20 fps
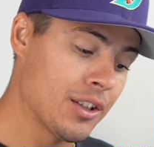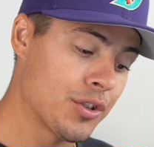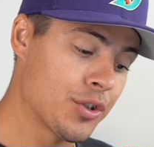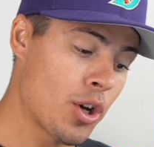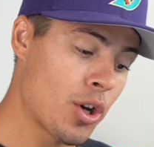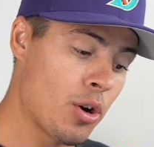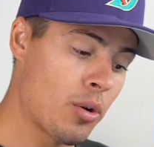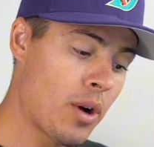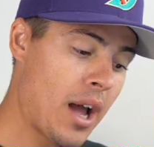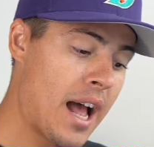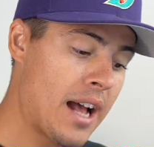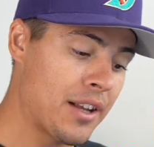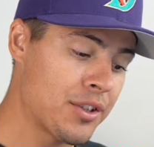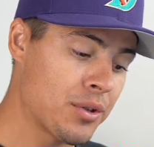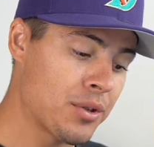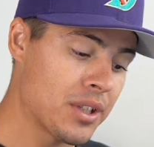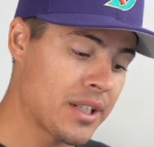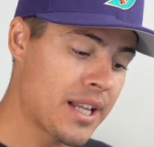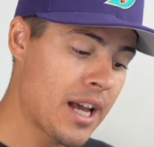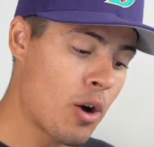So as
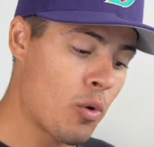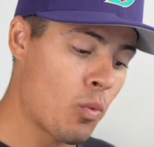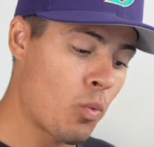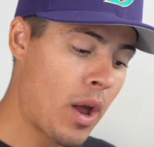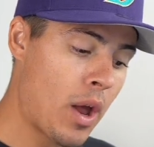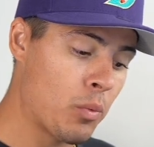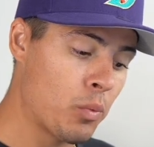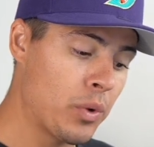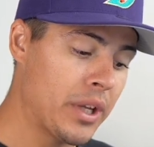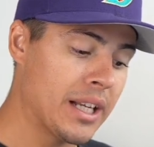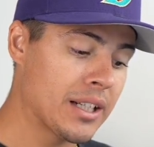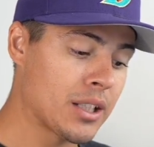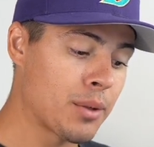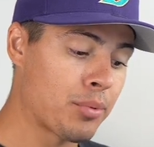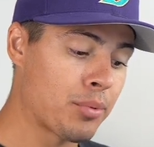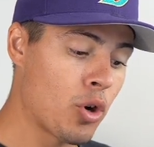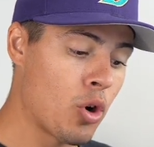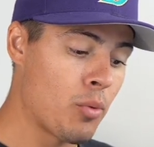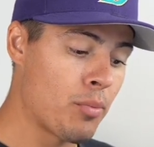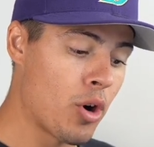you can tell, when we get to
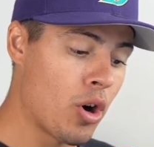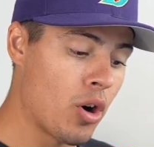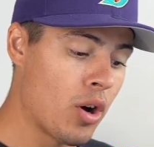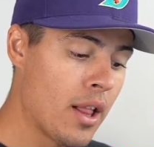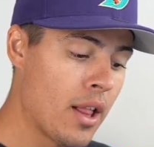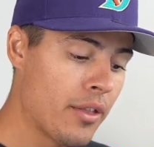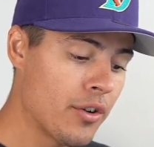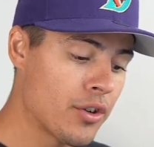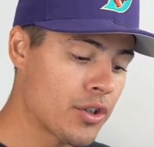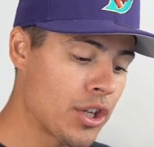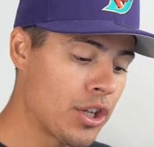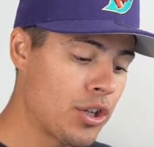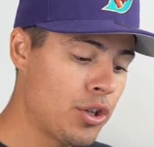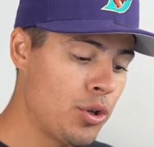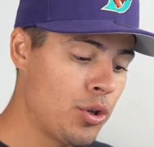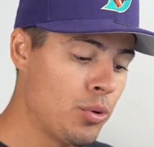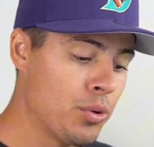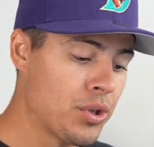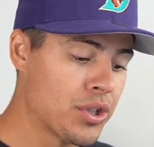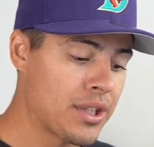pro ball, there's a
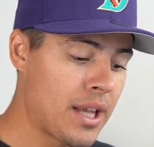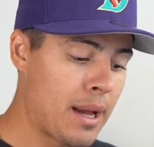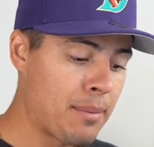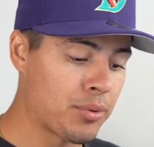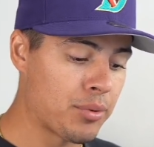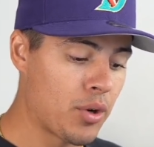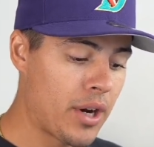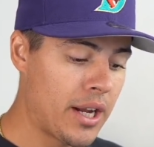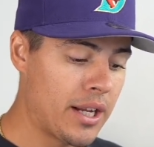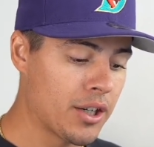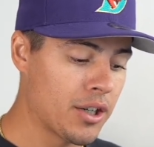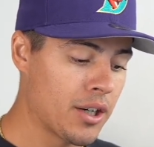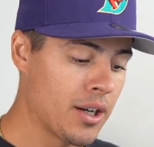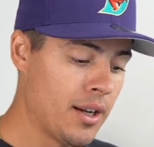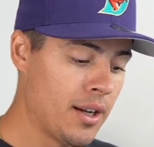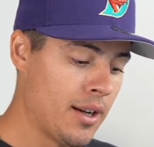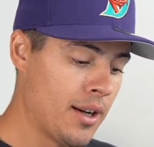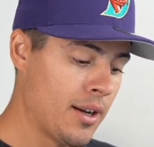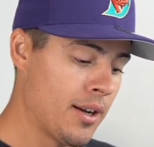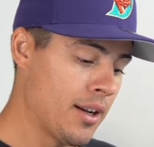huge separator.